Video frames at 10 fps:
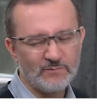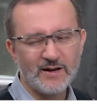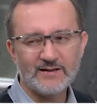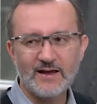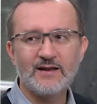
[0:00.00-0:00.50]

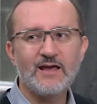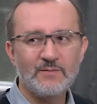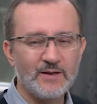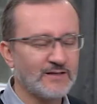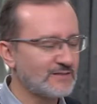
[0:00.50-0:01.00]
my
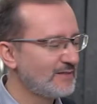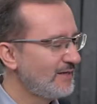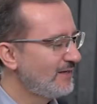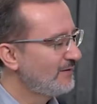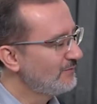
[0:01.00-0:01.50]
dynamics
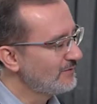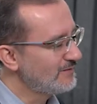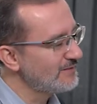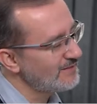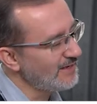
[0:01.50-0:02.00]
was
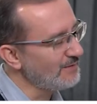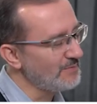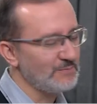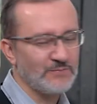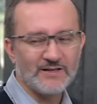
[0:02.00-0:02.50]
just like a
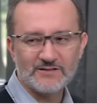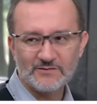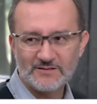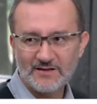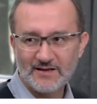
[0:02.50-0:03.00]
B+,
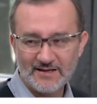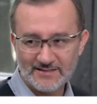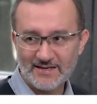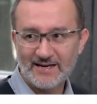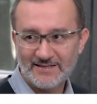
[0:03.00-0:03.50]
was not
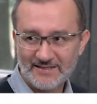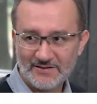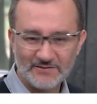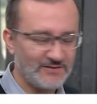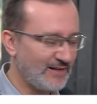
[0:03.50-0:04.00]
as
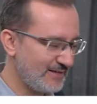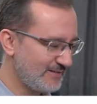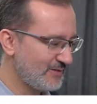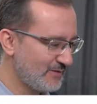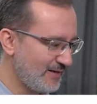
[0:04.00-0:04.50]
ideal as it could